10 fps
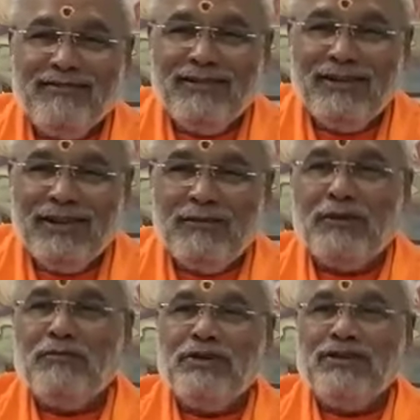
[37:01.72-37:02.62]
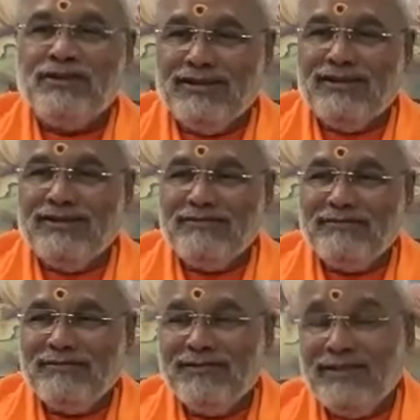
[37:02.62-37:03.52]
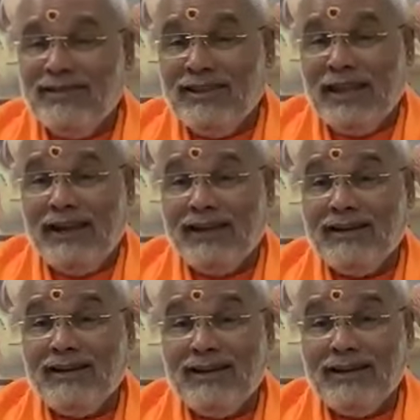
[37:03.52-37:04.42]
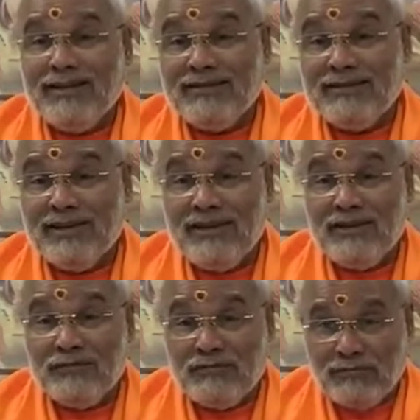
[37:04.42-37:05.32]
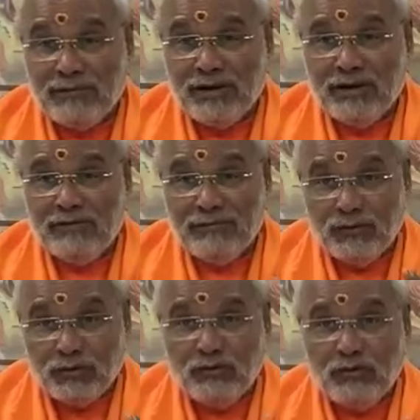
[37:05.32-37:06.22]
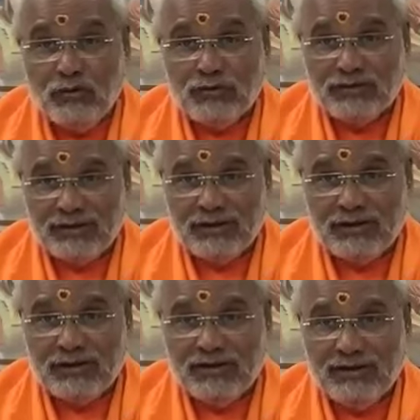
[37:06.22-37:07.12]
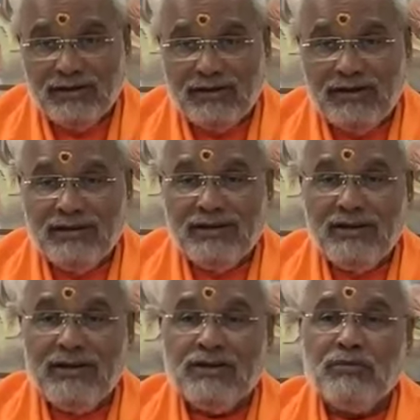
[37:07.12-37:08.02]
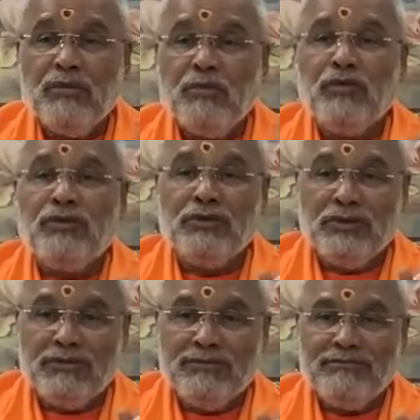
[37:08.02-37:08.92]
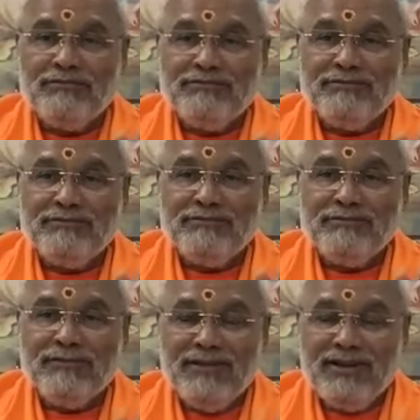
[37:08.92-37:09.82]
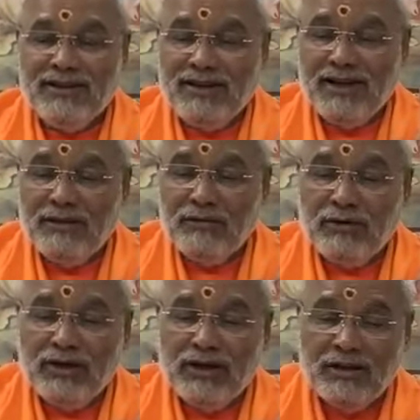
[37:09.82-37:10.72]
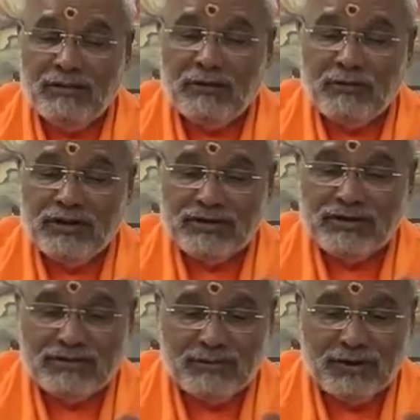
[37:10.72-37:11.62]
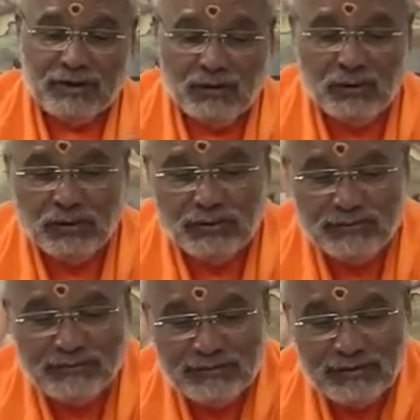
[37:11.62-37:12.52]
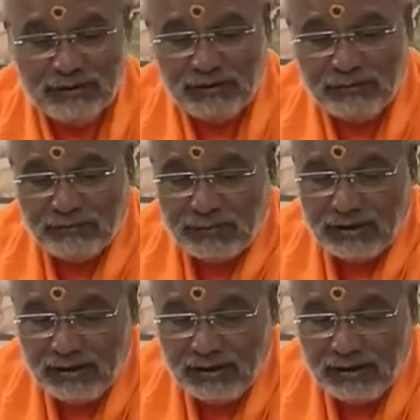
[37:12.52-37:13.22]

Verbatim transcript: Will never miss it. That state of mind for moksha is mumukshutva. I would never miss my goal, you know,